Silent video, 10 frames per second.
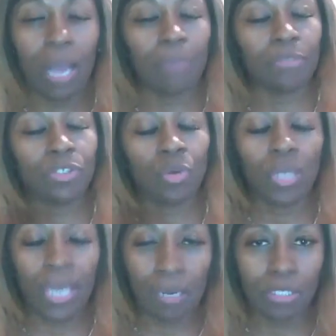I'm so
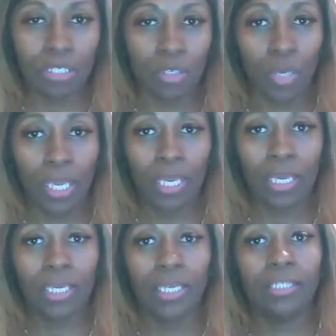glad I'm still
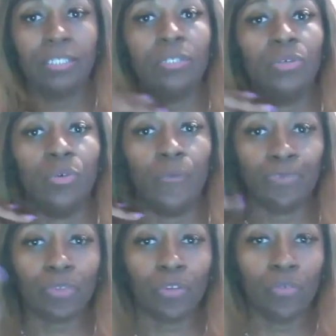here to
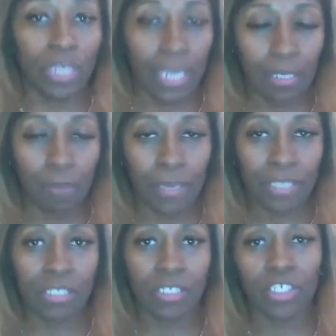relay a
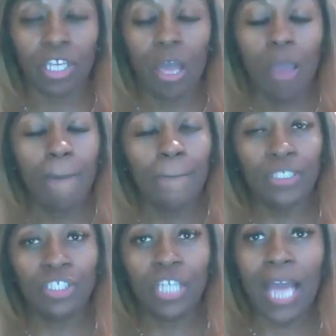message.
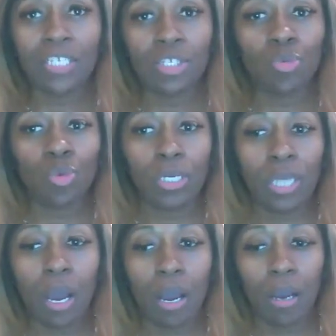But yeah, I just
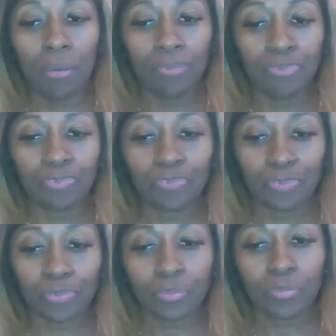want,
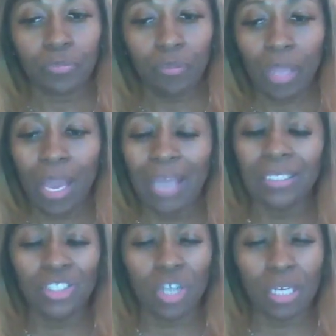I
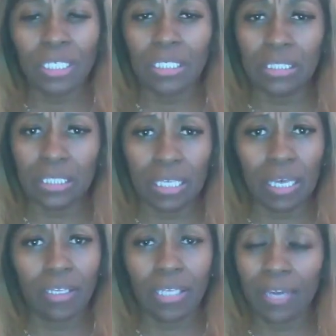need y'all to get it
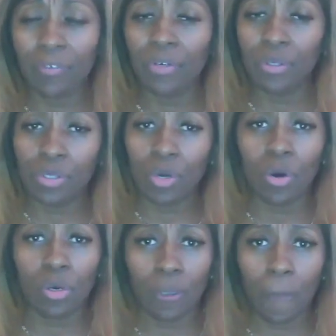together, like, real
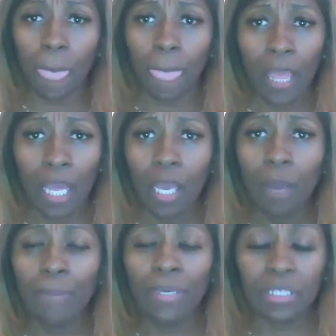talk.
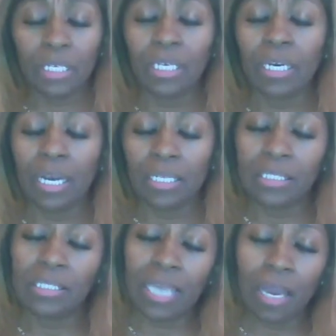Put the
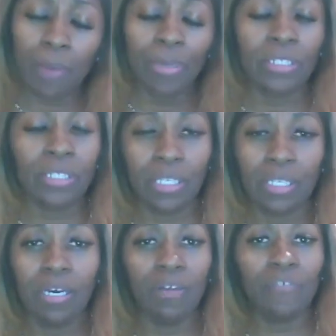guns down, pick the
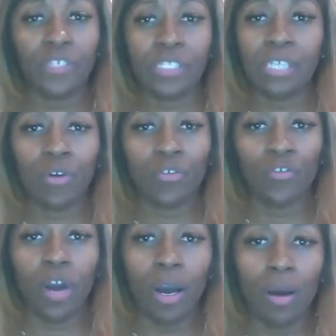love for
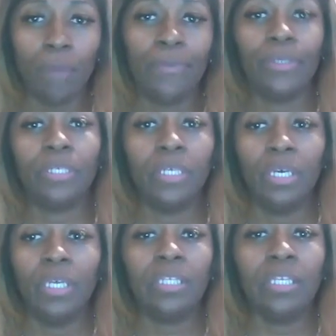self up.
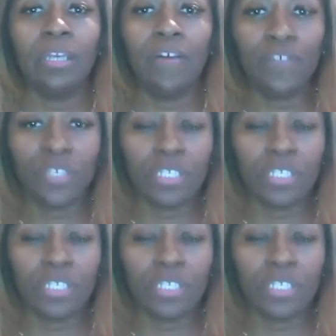The love